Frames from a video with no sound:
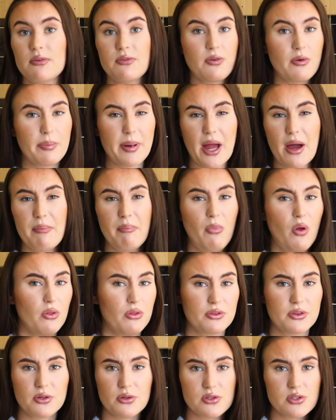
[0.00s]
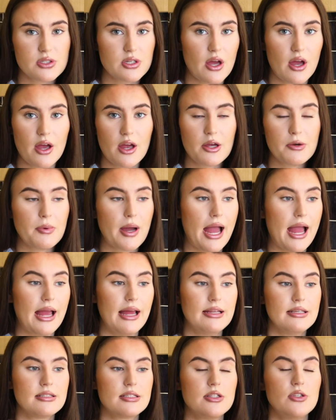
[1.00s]
for about a month or so,
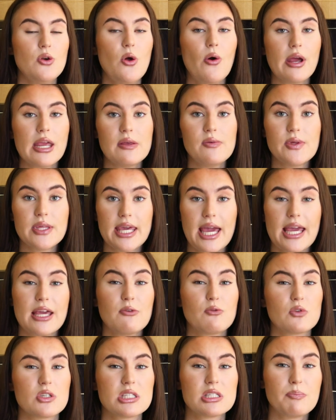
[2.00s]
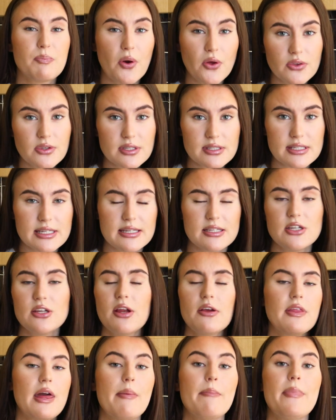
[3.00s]
and not even getting responses. You
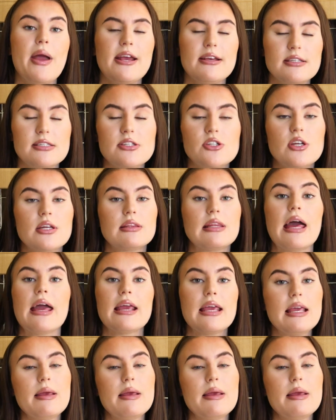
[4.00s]
know, they're messaging, they're